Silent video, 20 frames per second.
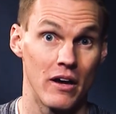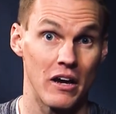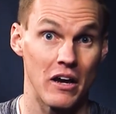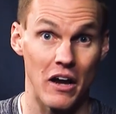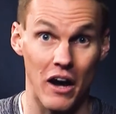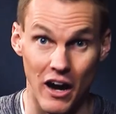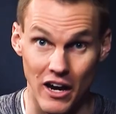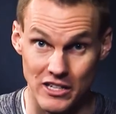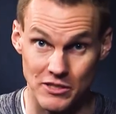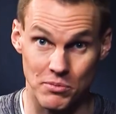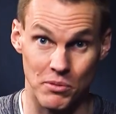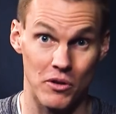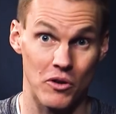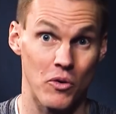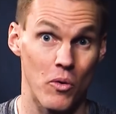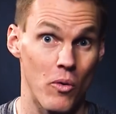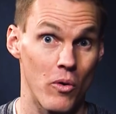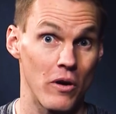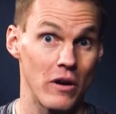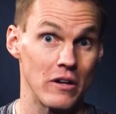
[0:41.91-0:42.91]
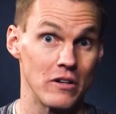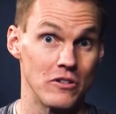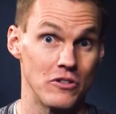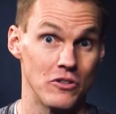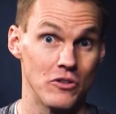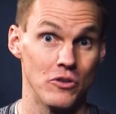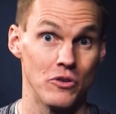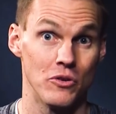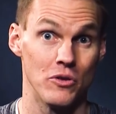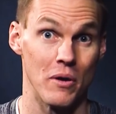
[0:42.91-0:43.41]
gospel according
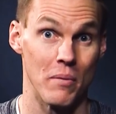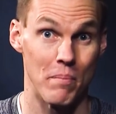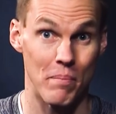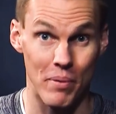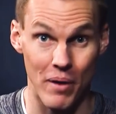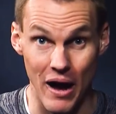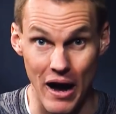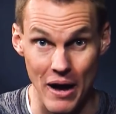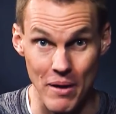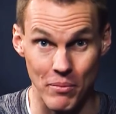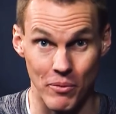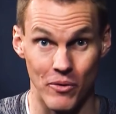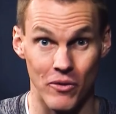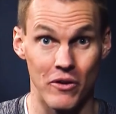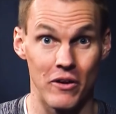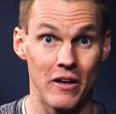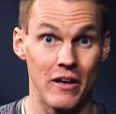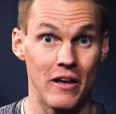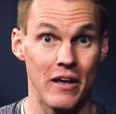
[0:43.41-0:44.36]
to the Bible,